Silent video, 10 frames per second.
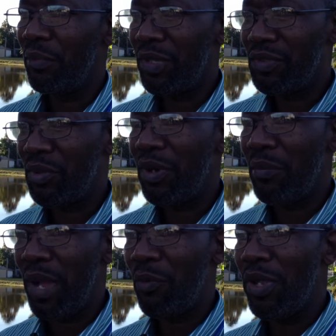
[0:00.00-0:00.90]
sort of
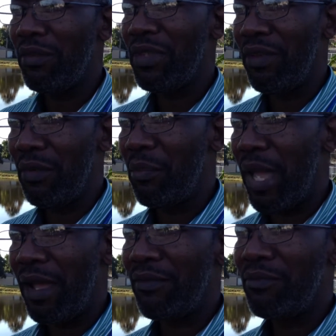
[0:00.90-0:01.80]
my way of giving
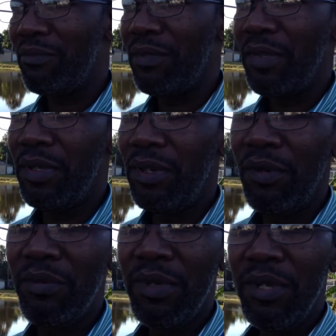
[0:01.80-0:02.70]
back, you
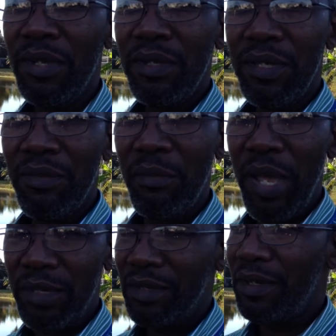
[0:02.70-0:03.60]
know, giving back to the